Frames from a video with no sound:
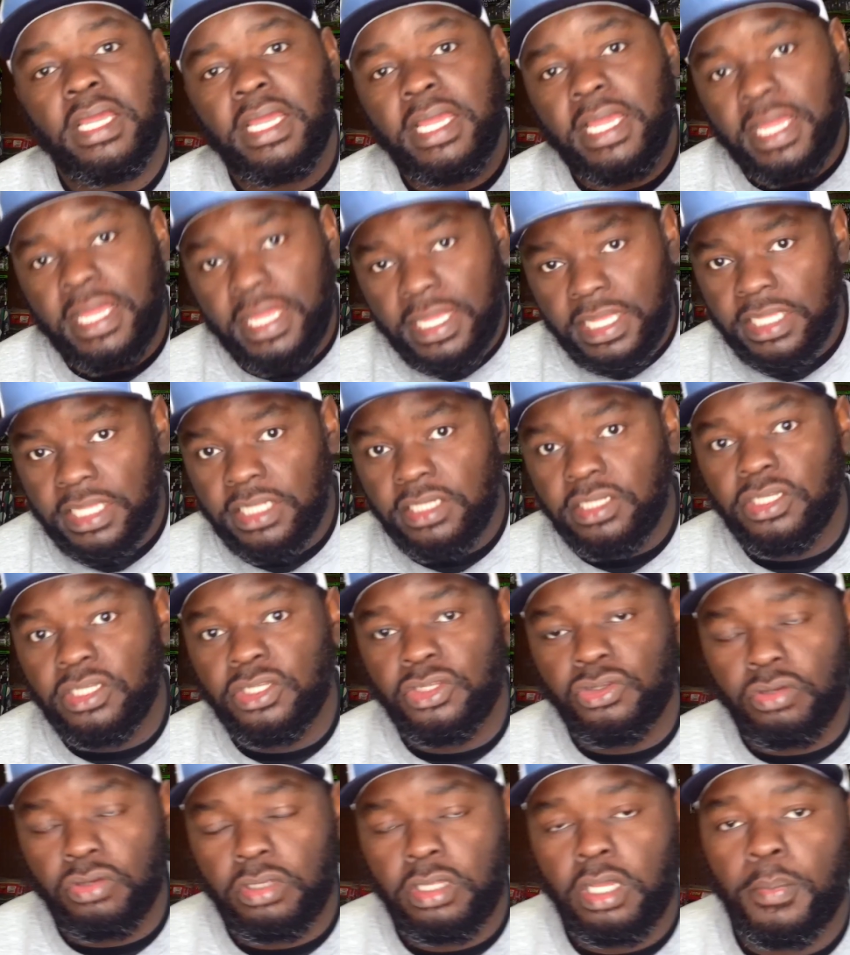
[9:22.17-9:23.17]
and
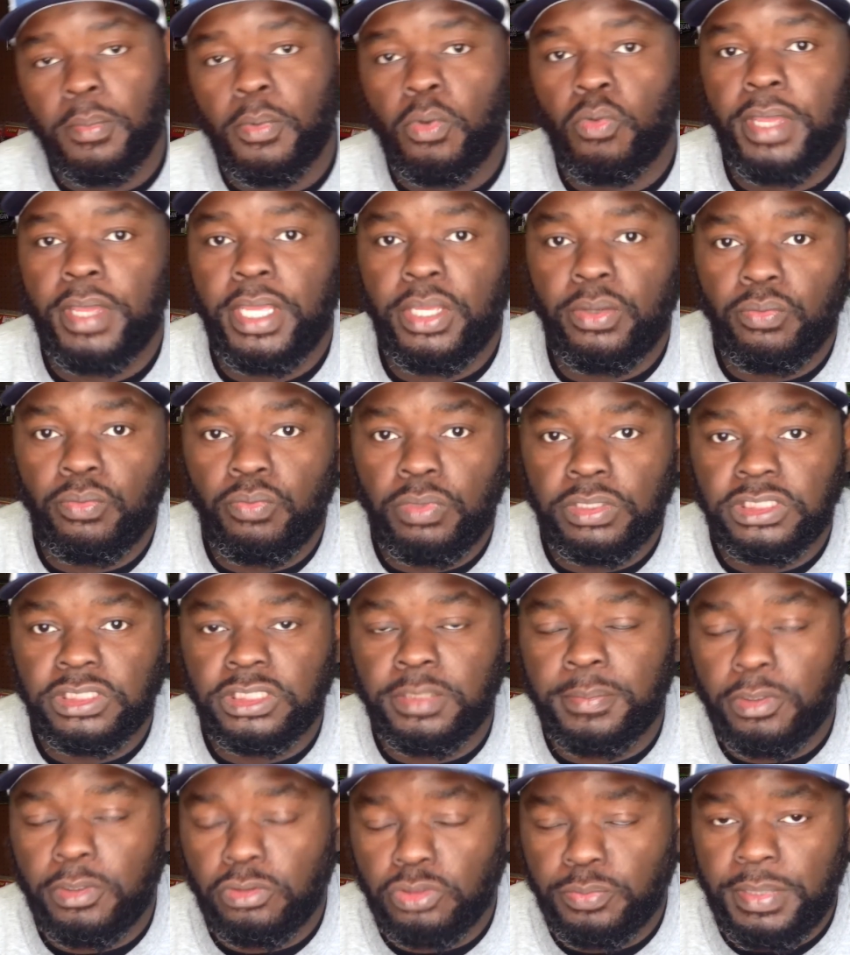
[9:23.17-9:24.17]
you'll come away with some
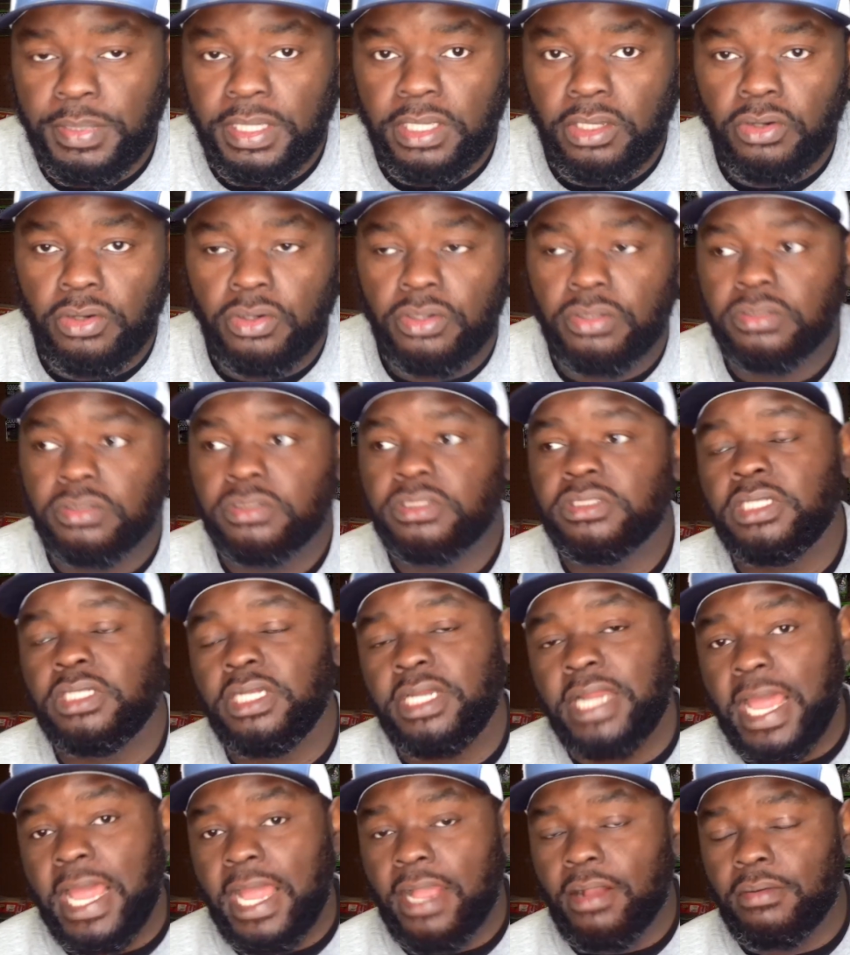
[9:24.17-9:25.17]
of those big girls.
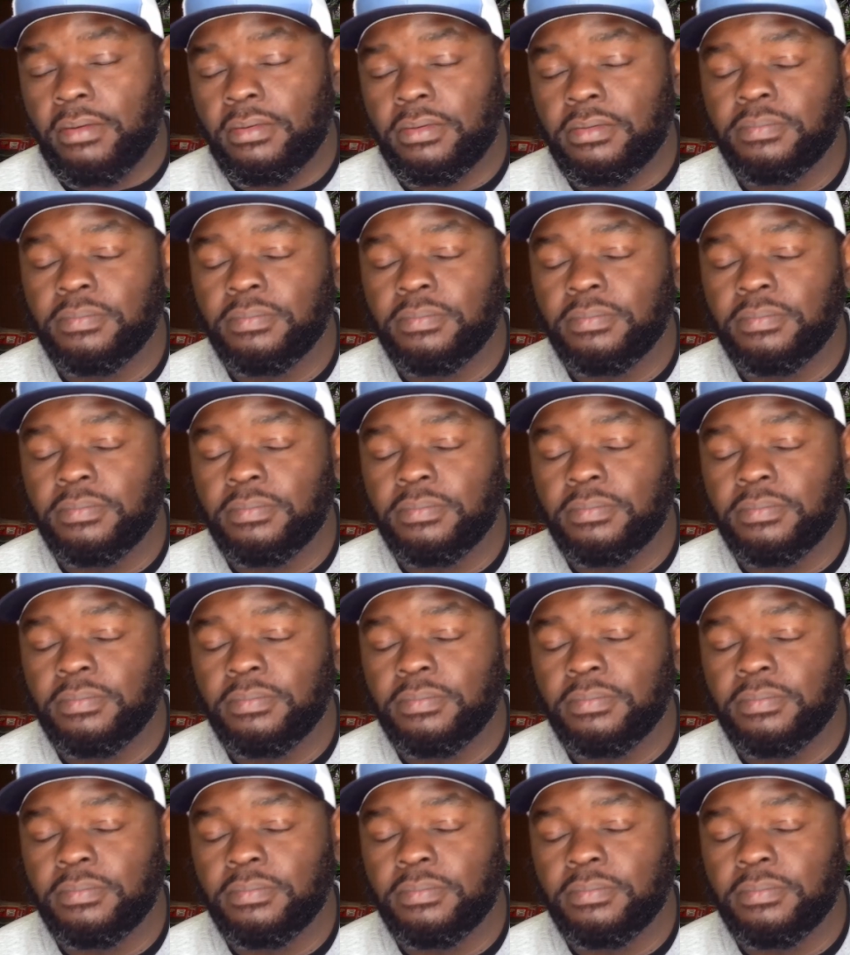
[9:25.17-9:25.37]
Now,